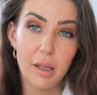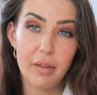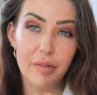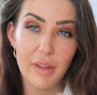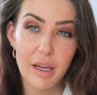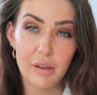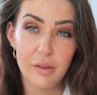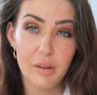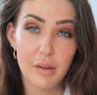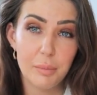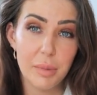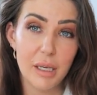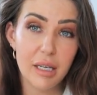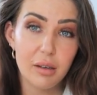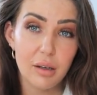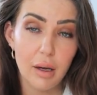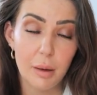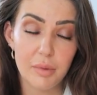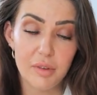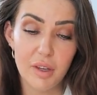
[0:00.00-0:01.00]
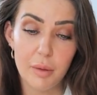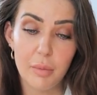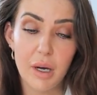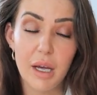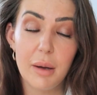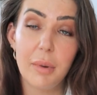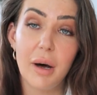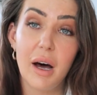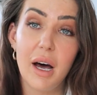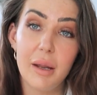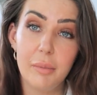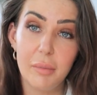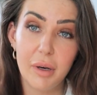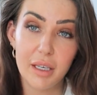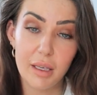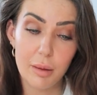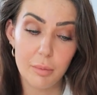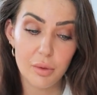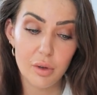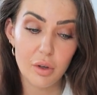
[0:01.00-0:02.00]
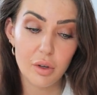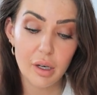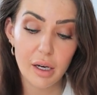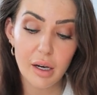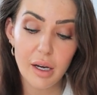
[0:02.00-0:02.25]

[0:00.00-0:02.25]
and that is pinned up somewhere behind my computer.